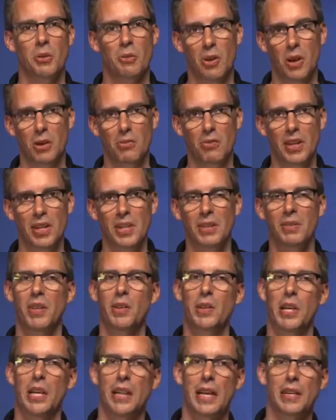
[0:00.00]
roughly,
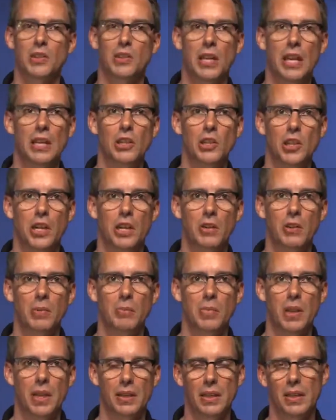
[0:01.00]
okay, that's the engineer
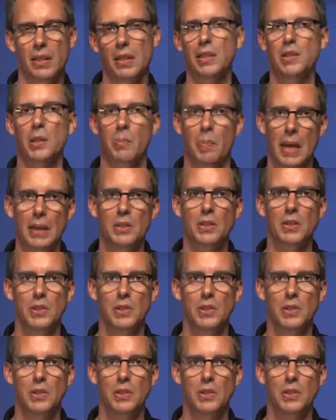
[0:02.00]
in me, it's about a